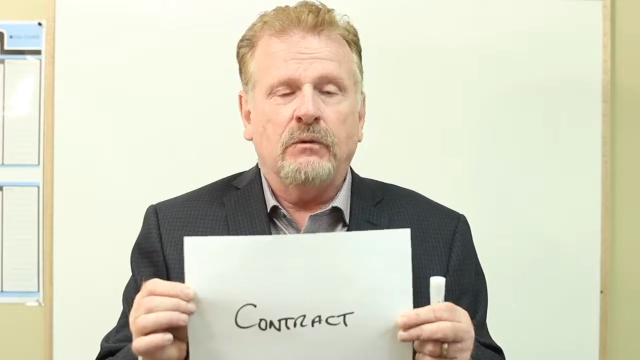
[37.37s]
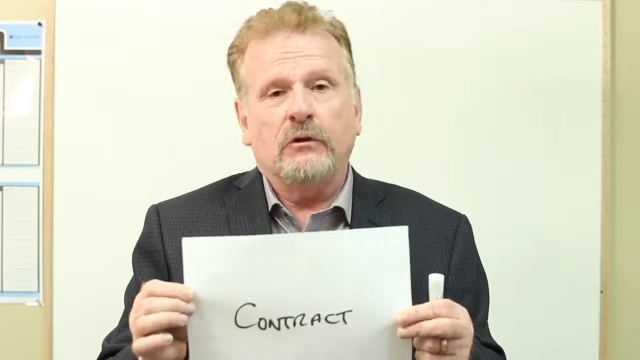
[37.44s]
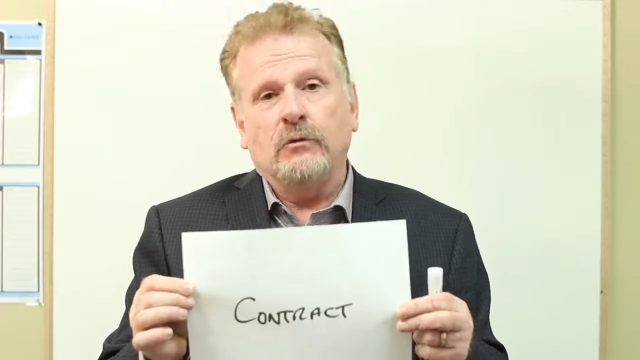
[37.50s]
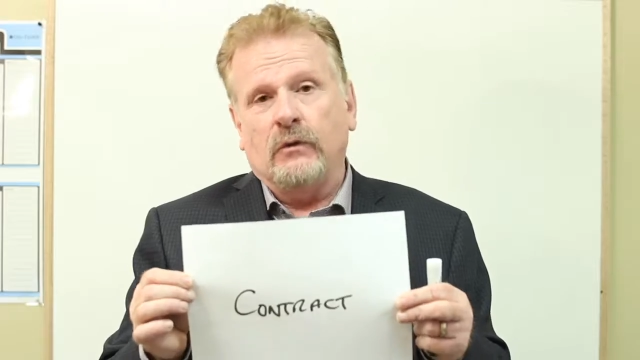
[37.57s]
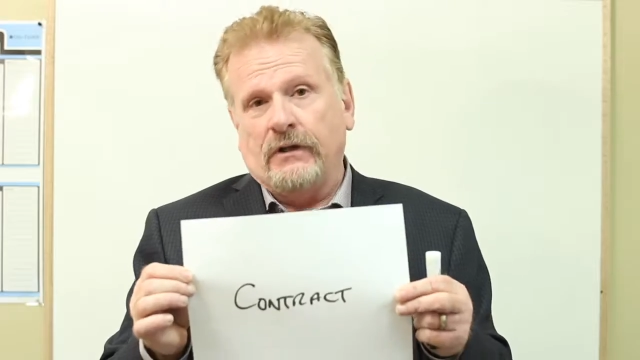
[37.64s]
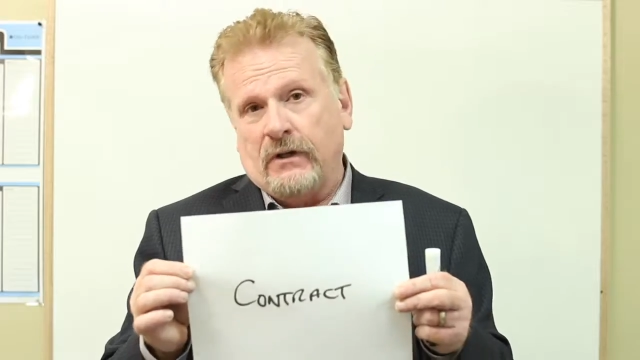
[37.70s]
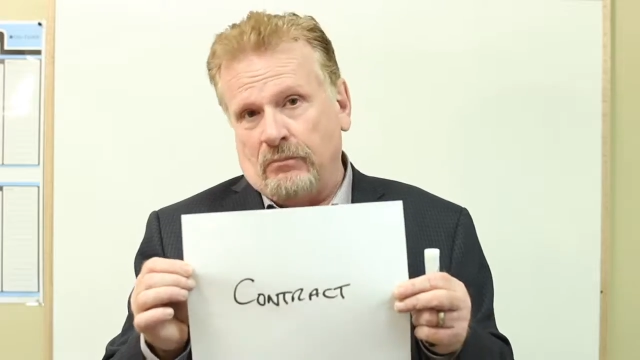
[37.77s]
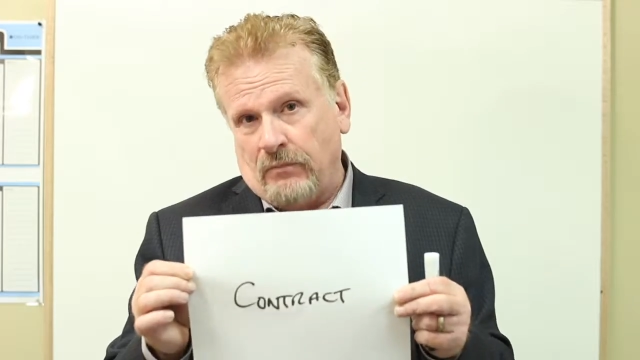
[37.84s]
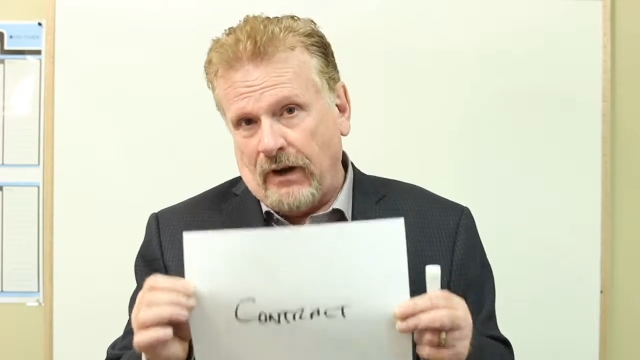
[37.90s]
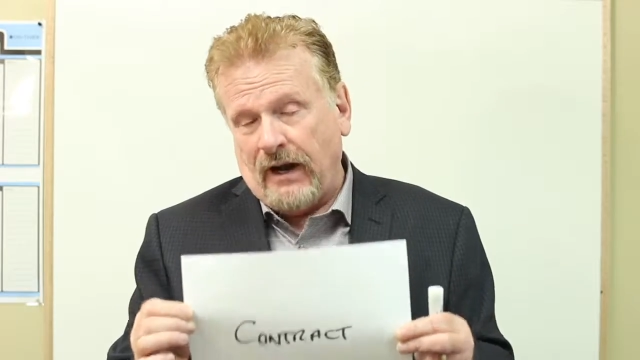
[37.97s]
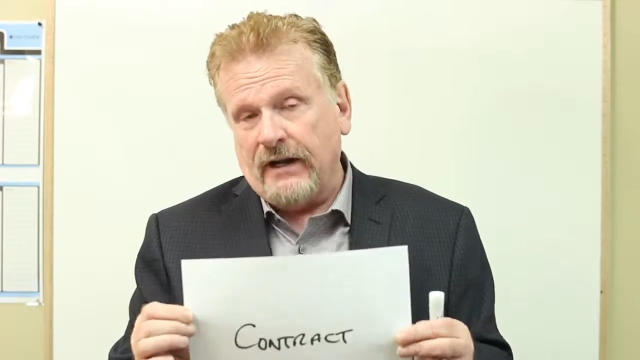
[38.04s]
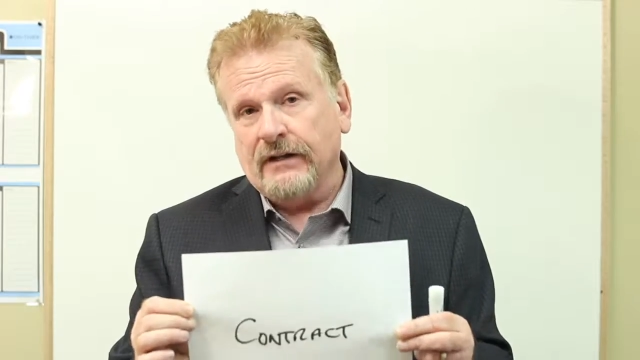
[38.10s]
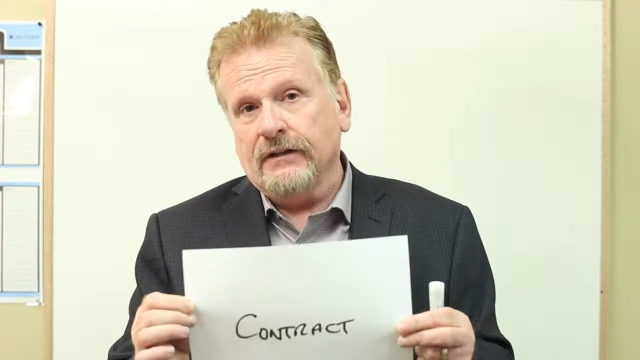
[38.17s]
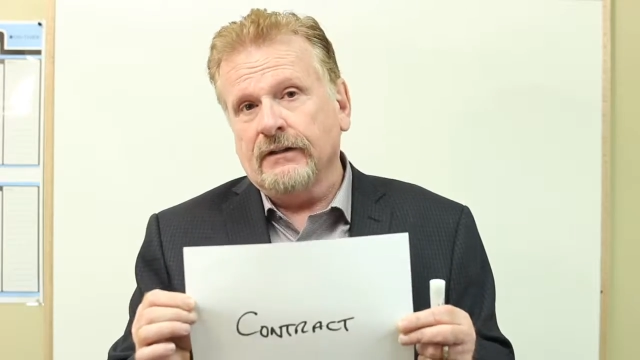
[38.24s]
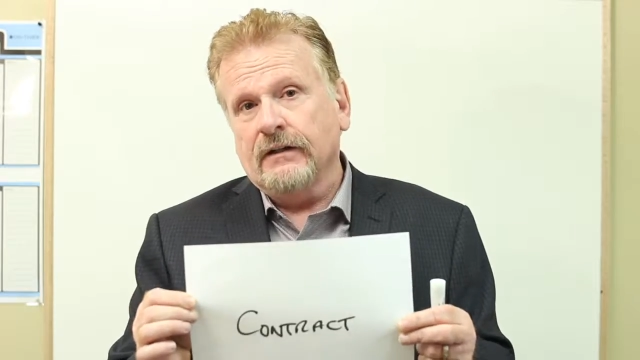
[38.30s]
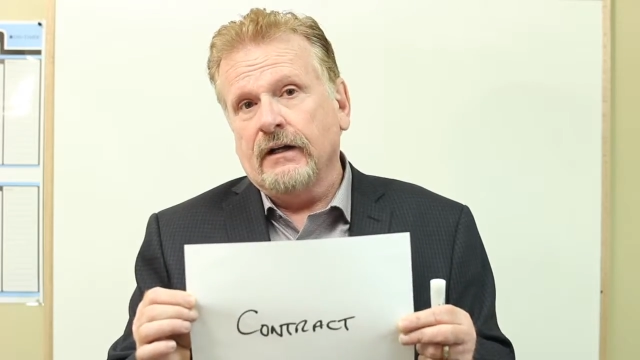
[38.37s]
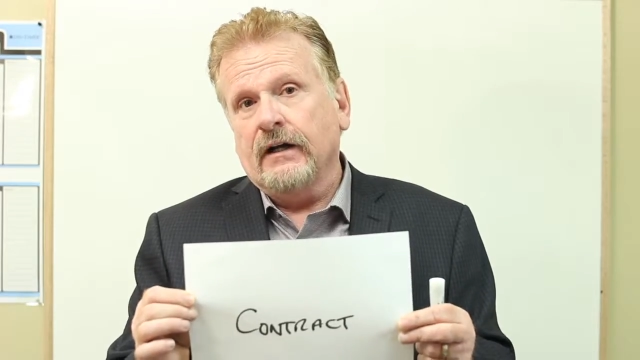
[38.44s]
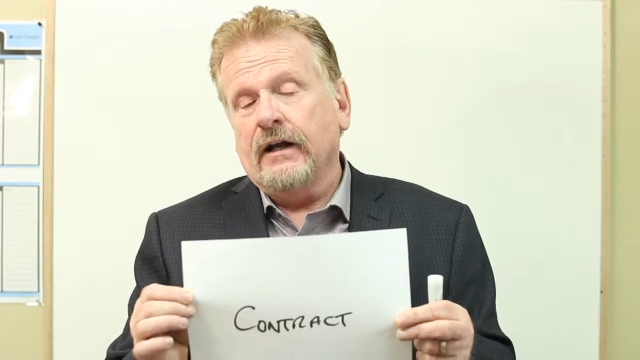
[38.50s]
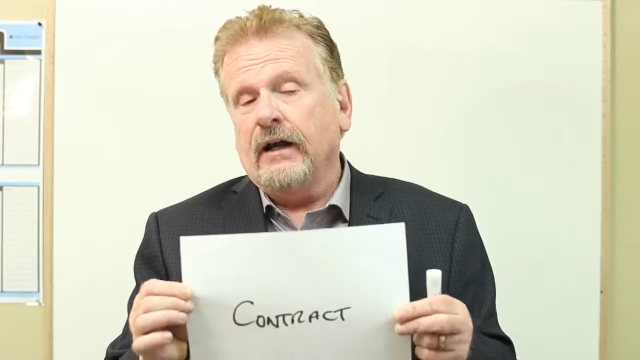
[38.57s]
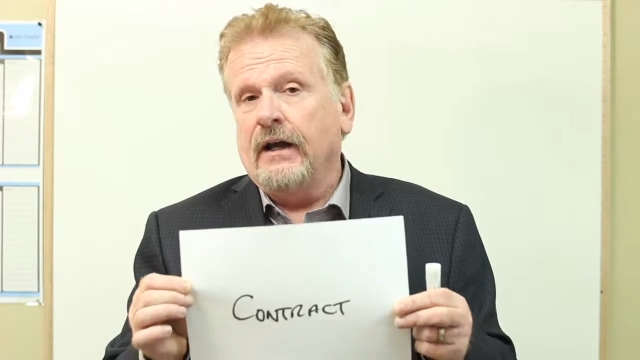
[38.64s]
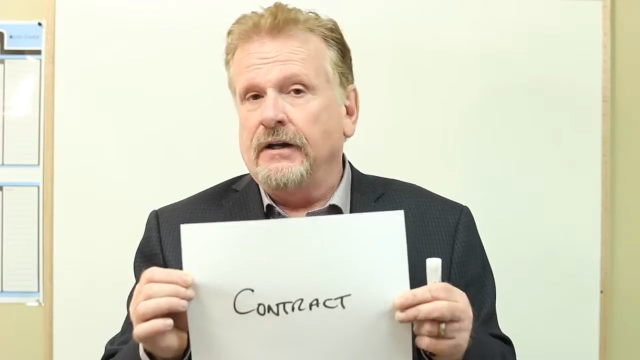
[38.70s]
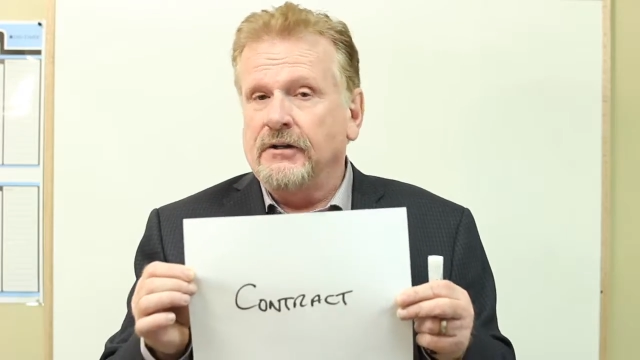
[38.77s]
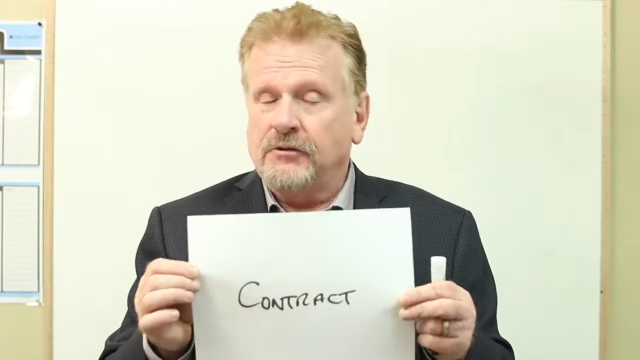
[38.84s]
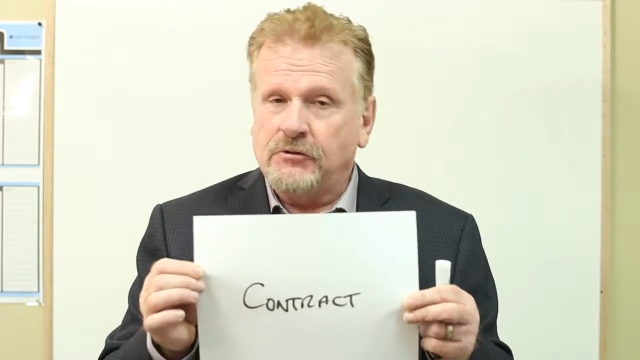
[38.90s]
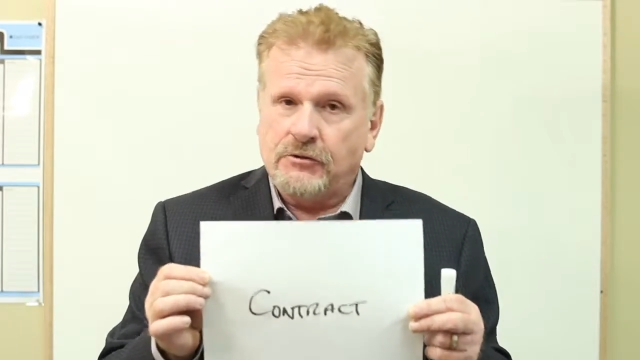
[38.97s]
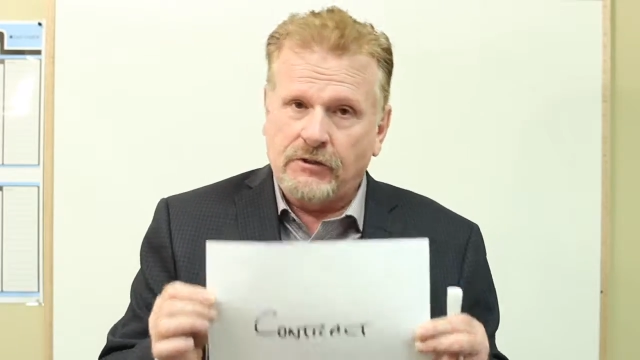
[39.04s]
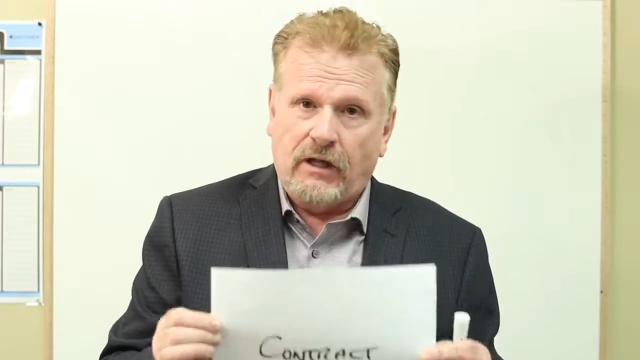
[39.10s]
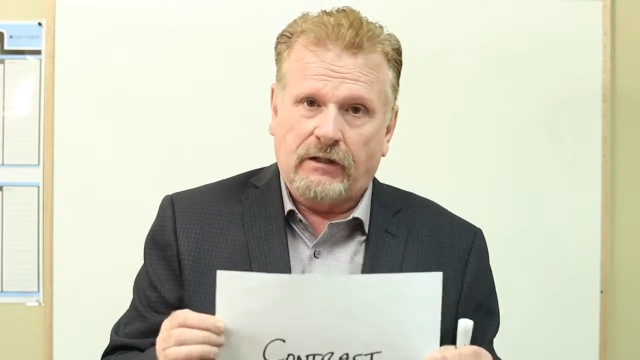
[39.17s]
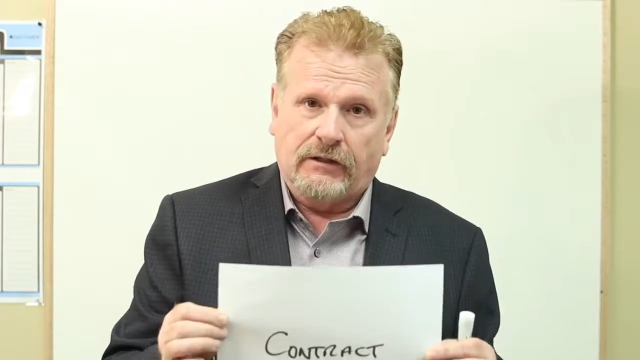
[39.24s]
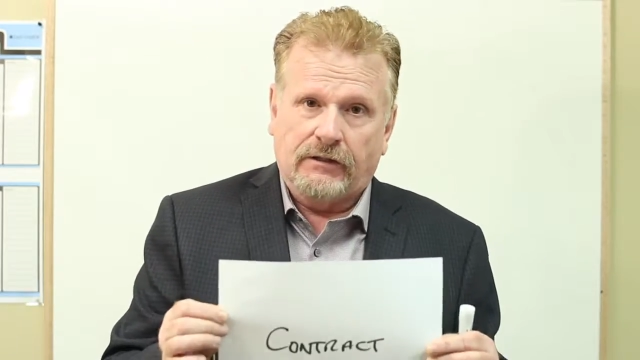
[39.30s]
between a buyer and a
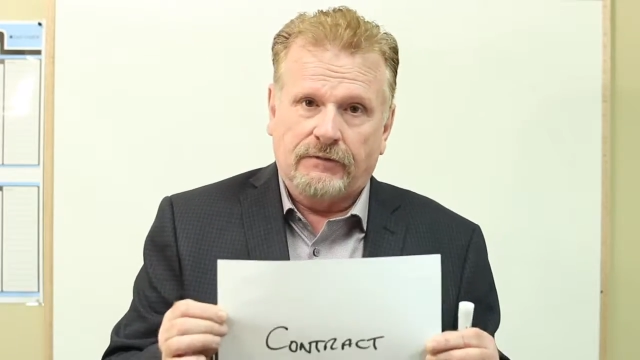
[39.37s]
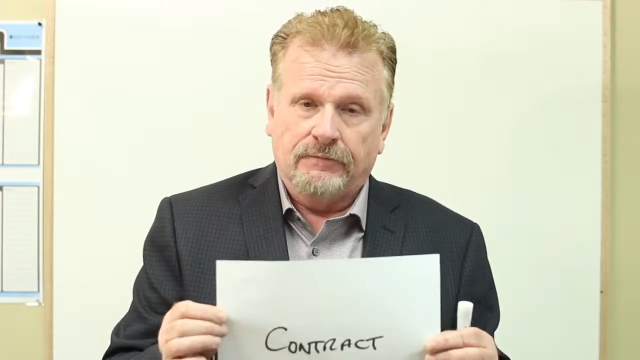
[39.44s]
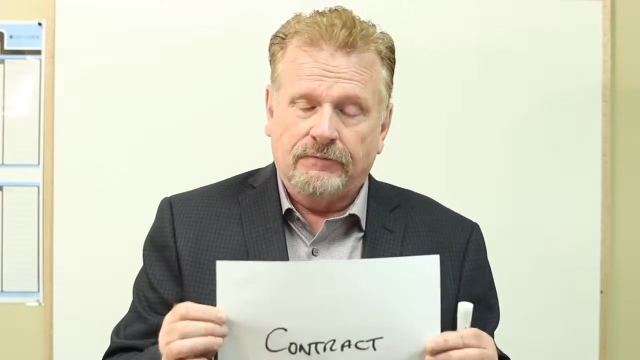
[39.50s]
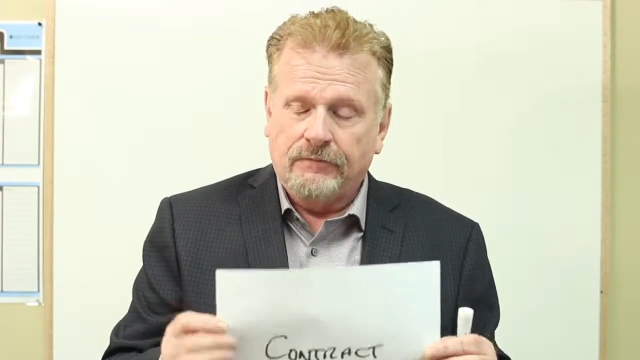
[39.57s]
seller.